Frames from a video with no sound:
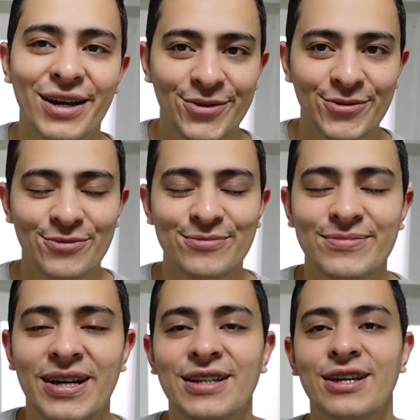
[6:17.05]
at home,
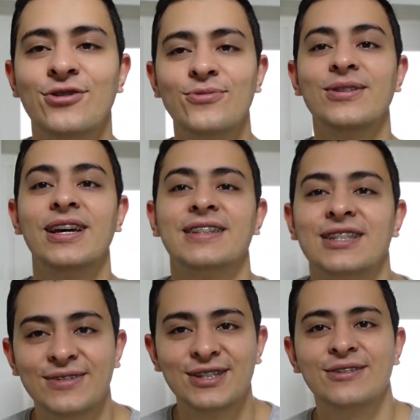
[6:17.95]
and I hope you like this
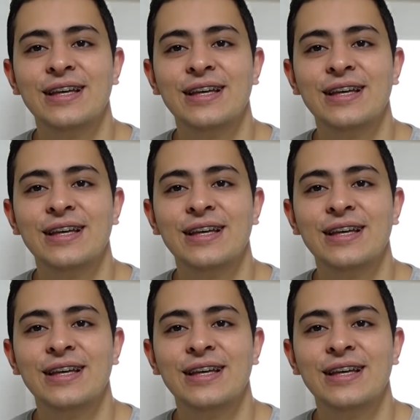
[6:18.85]
video.